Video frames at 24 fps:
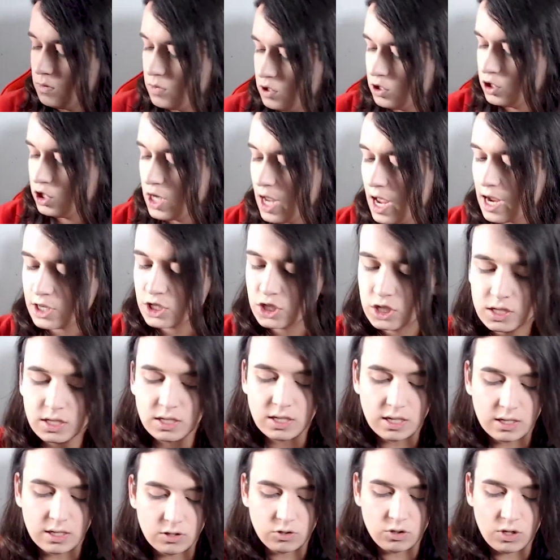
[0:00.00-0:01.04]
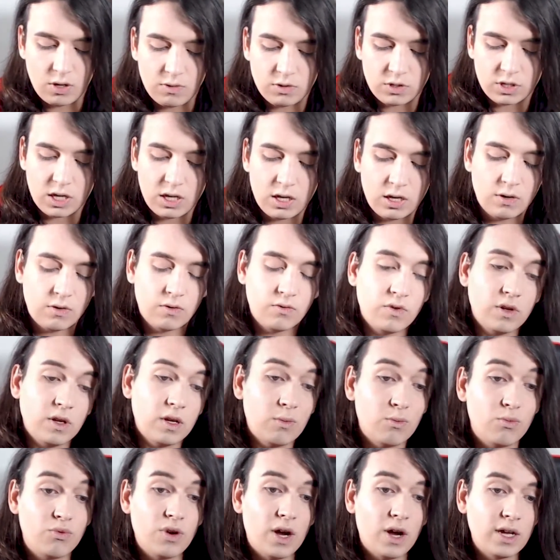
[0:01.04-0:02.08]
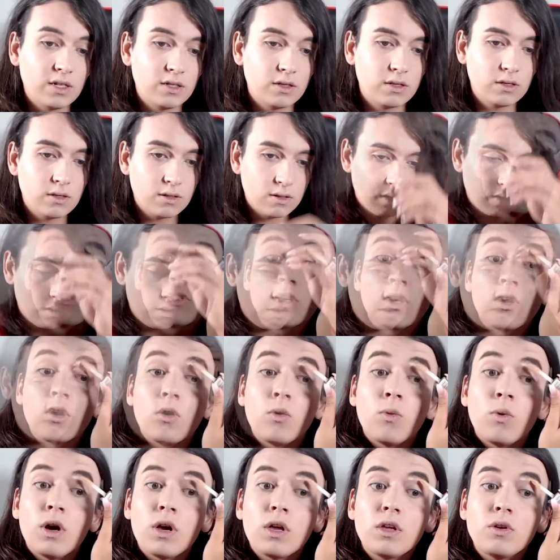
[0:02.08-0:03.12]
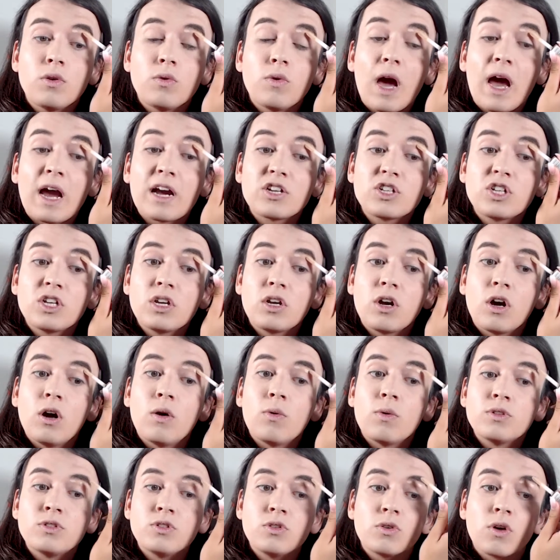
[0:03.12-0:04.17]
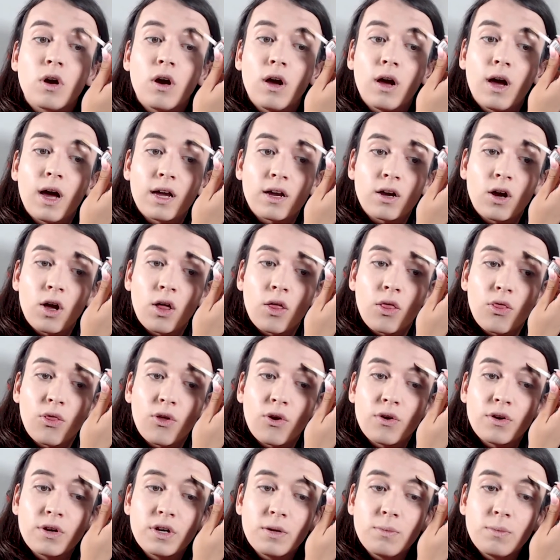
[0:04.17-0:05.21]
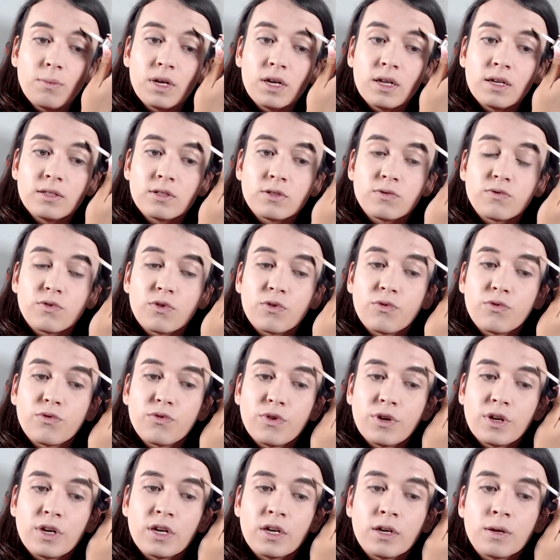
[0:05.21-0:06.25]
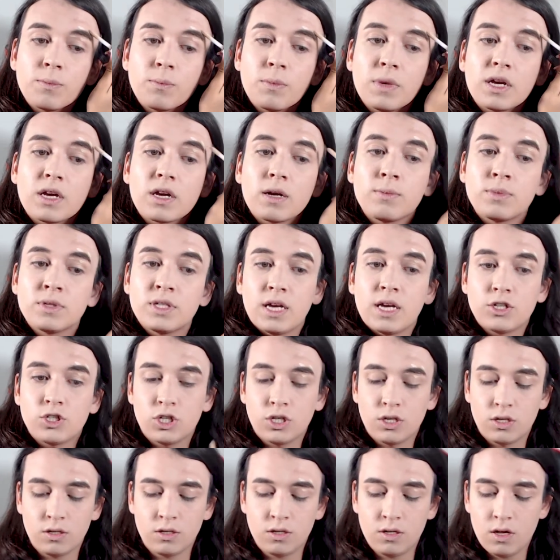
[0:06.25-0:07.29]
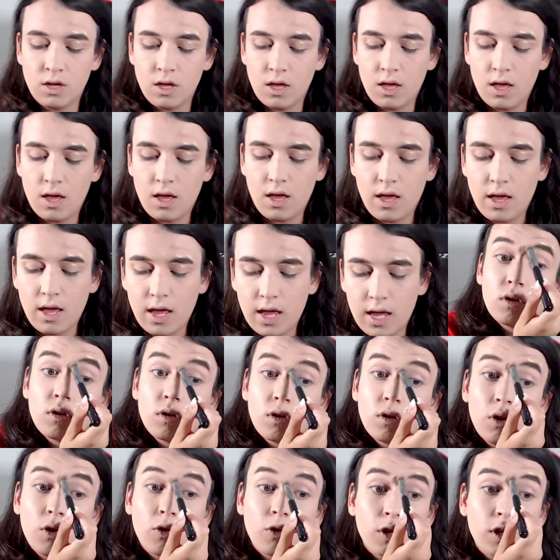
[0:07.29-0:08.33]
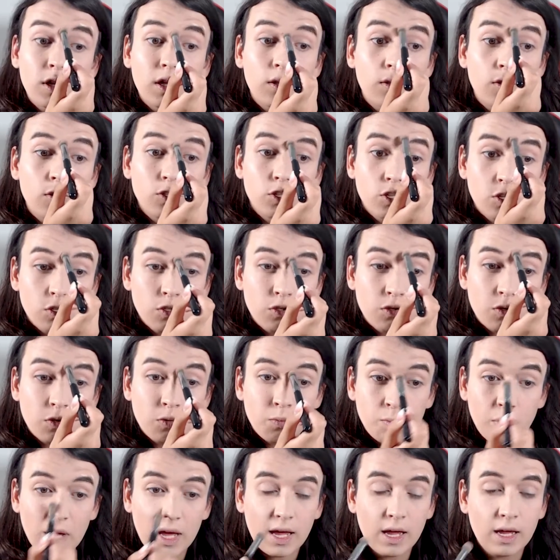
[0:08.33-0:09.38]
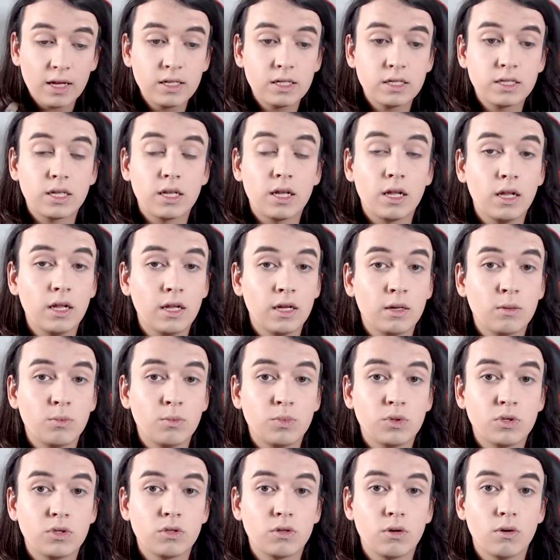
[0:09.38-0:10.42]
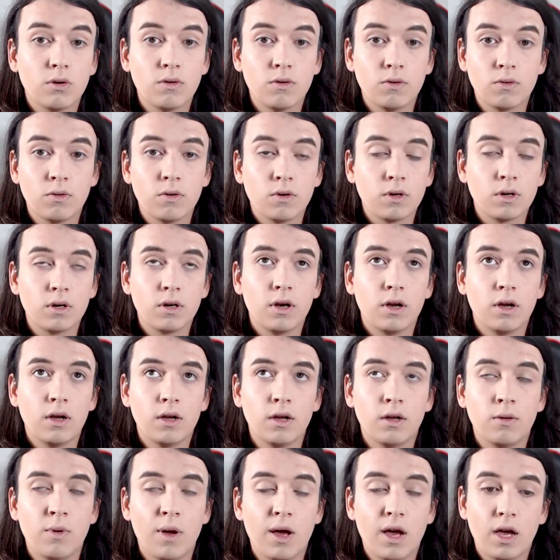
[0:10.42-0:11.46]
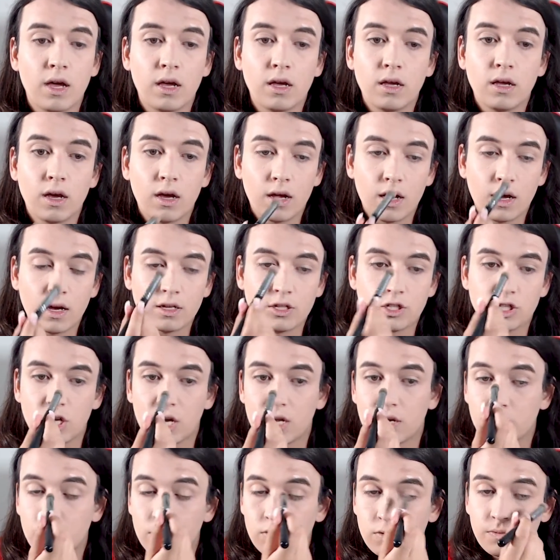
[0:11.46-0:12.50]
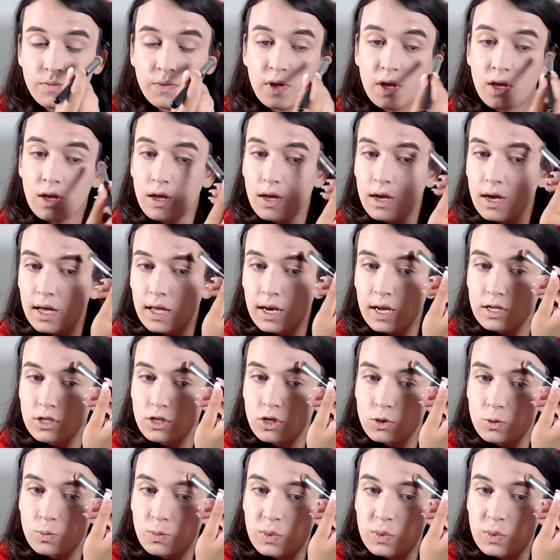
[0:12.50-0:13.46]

she actually did, so I was kind of impressed. So what you actually got was I got 30 minutes for free makeup session. You could either choose through base, lips, or eyeshadow. And I chose